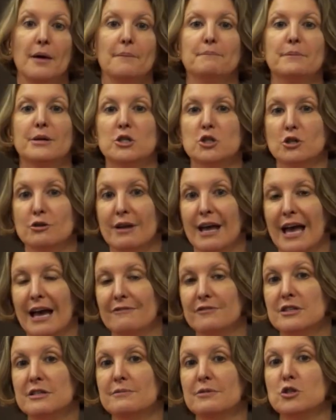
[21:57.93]
but you
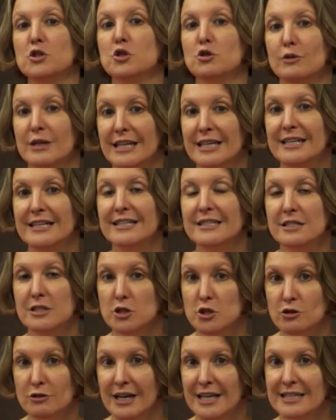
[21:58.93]
have to treat it as a
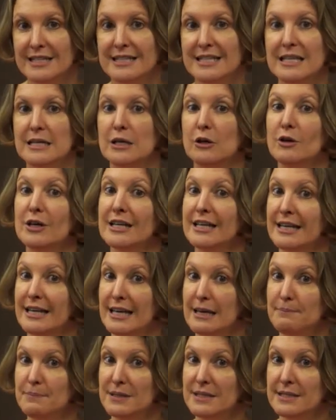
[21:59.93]
trade secret,
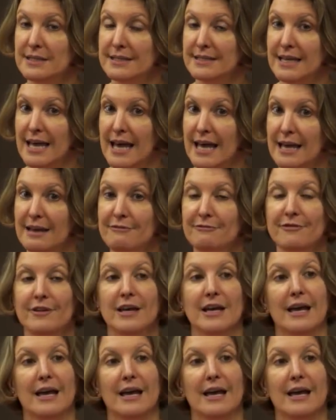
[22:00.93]
keep it safe.